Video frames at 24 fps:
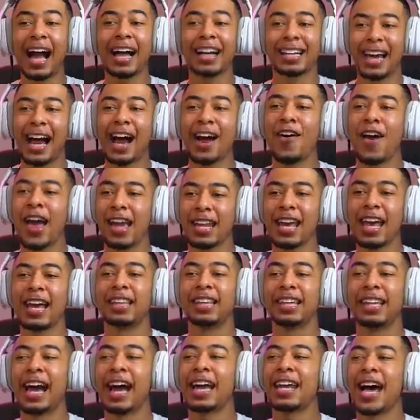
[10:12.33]
That guy right
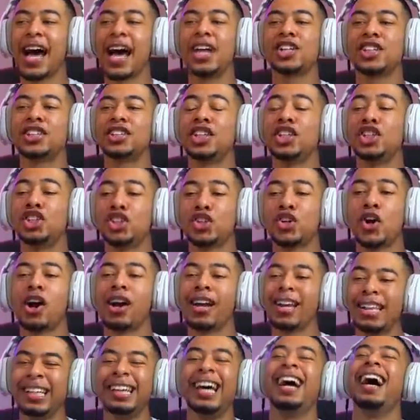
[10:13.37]
there, the guy that I just
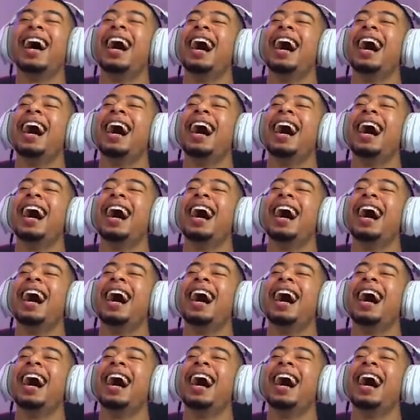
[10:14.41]
destroyed,